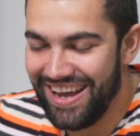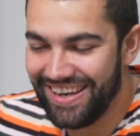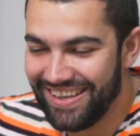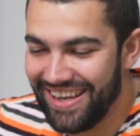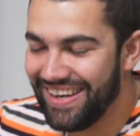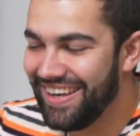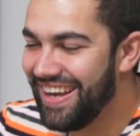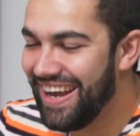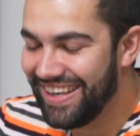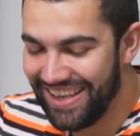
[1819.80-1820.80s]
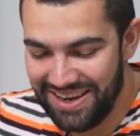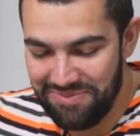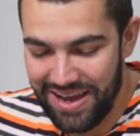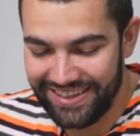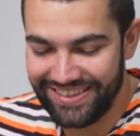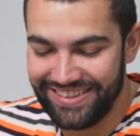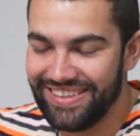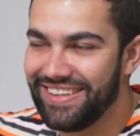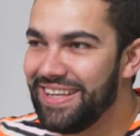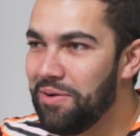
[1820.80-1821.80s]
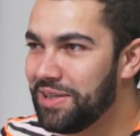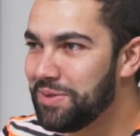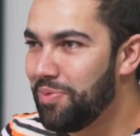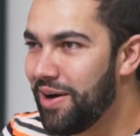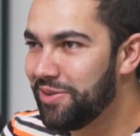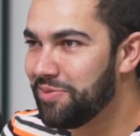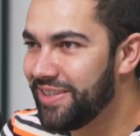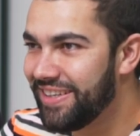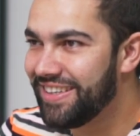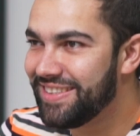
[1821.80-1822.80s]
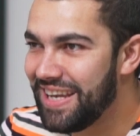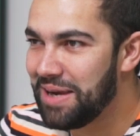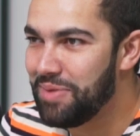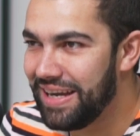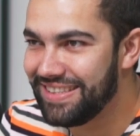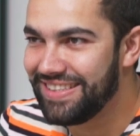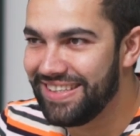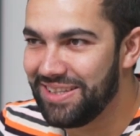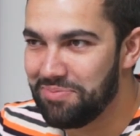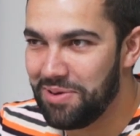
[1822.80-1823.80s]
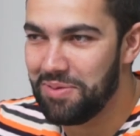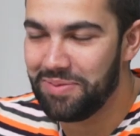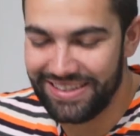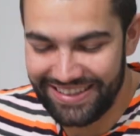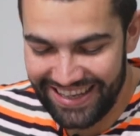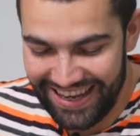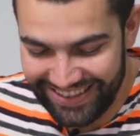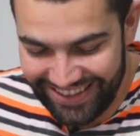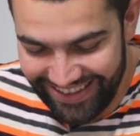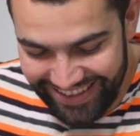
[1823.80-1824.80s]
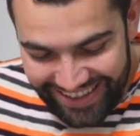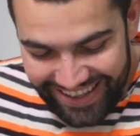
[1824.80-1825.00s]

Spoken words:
Stephen van Belgium is. I can imagine that was part of the Snack Bites deal, probably this answer.